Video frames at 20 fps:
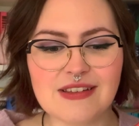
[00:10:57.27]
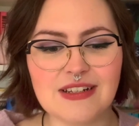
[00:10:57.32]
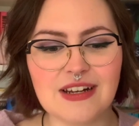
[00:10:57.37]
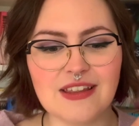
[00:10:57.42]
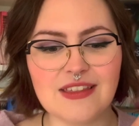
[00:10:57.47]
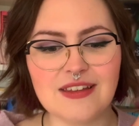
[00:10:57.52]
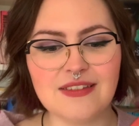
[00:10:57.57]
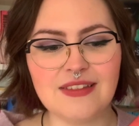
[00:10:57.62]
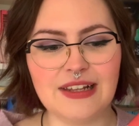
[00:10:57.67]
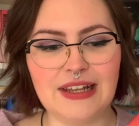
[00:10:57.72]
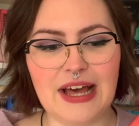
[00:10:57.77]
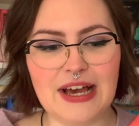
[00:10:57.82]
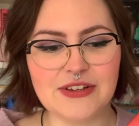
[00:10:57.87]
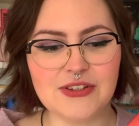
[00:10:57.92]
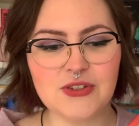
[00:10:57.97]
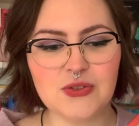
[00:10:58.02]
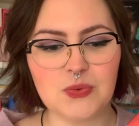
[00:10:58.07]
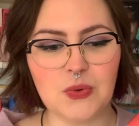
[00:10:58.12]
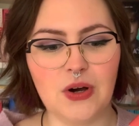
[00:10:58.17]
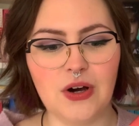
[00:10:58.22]
and I think the
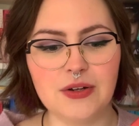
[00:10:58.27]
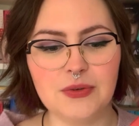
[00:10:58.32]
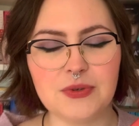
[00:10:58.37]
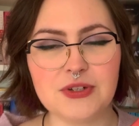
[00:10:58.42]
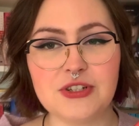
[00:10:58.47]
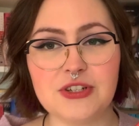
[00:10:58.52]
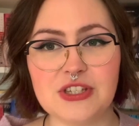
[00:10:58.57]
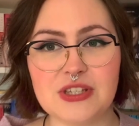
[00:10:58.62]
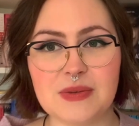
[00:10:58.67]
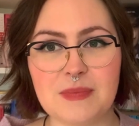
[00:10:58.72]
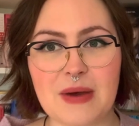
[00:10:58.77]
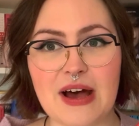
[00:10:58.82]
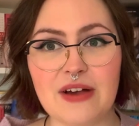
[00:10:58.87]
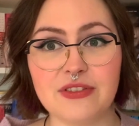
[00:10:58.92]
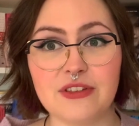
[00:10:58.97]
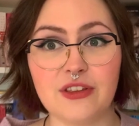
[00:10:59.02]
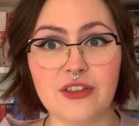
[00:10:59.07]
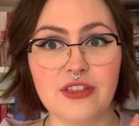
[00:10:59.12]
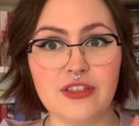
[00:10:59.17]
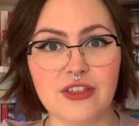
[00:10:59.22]
last one, which is about
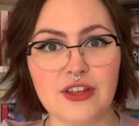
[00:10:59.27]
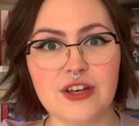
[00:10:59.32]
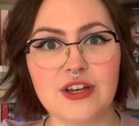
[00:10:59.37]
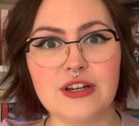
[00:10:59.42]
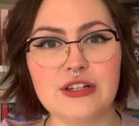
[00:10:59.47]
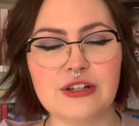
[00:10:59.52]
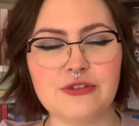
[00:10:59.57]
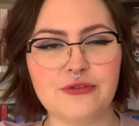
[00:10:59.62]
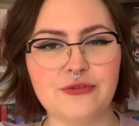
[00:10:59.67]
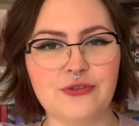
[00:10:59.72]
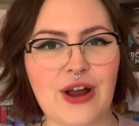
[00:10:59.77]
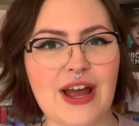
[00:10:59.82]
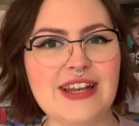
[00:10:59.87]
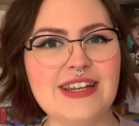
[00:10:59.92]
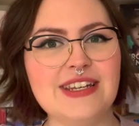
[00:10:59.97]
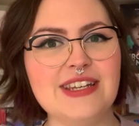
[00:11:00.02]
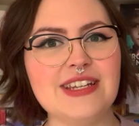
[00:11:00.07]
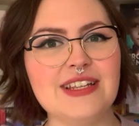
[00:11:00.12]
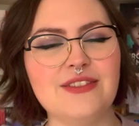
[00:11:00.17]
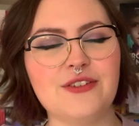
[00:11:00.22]
the third
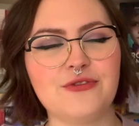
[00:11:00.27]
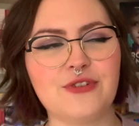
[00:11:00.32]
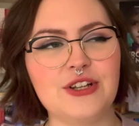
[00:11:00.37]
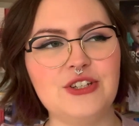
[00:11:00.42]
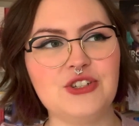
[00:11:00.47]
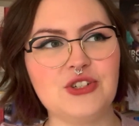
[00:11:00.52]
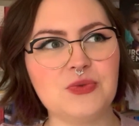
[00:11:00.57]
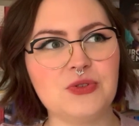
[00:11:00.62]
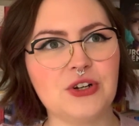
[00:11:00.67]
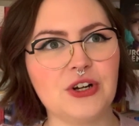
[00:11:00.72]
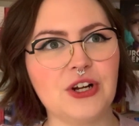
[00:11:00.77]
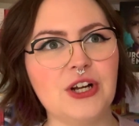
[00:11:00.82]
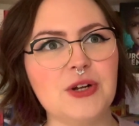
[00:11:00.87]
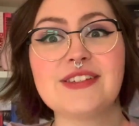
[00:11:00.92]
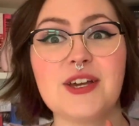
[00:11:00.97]
friend in the friendship group,